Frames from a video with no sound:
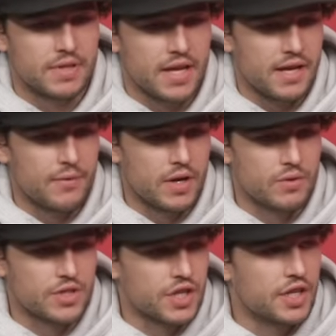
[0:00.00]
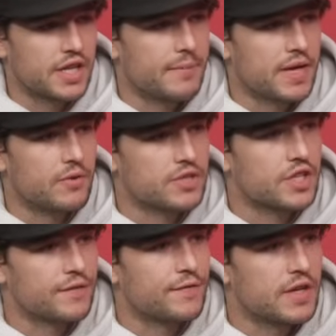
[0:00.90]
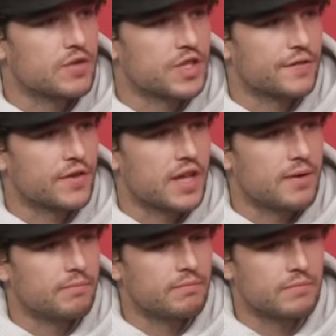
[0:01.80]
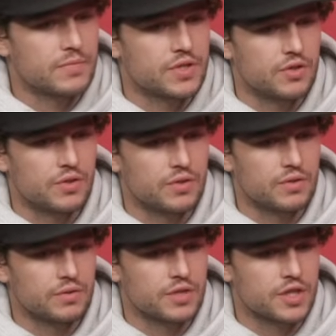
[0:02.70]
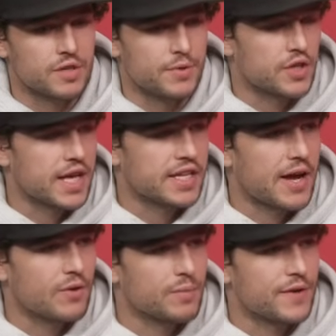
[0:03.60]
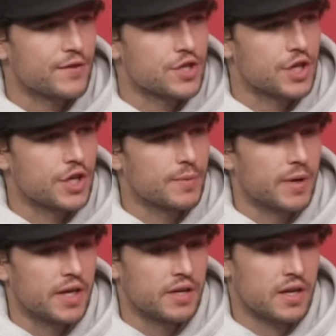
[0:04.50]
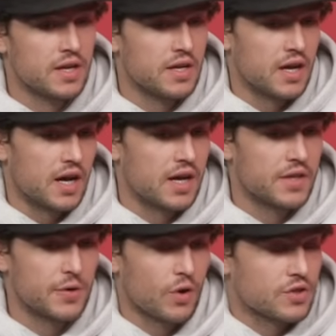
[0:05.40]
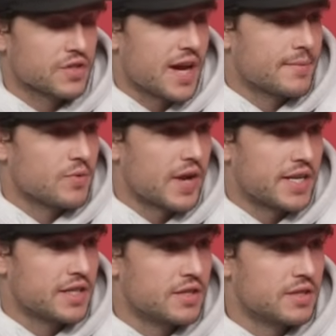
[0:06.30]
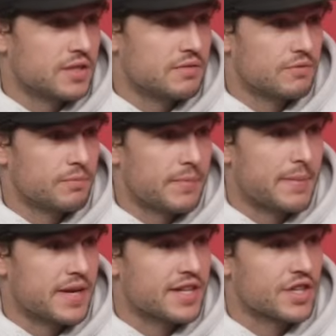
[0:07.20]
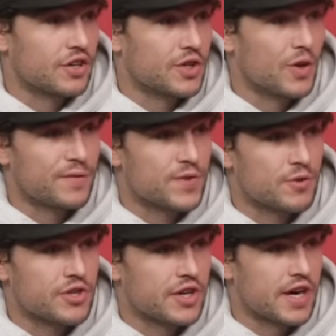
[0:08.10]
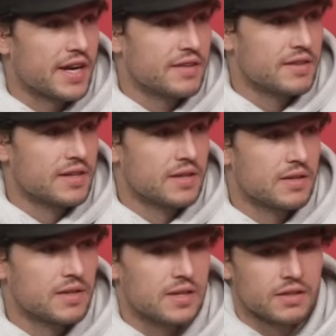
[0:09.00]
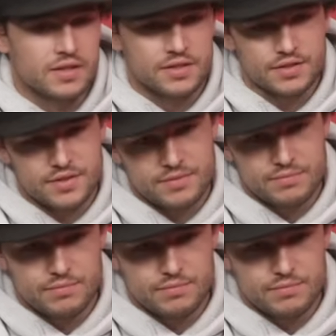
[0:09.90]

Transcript: yeah, it, it was good. I mean, it was good. It was good for them to communicate that with me for sure. But uh, there were also times when I didn't maybe necessarily know the future, and I, because,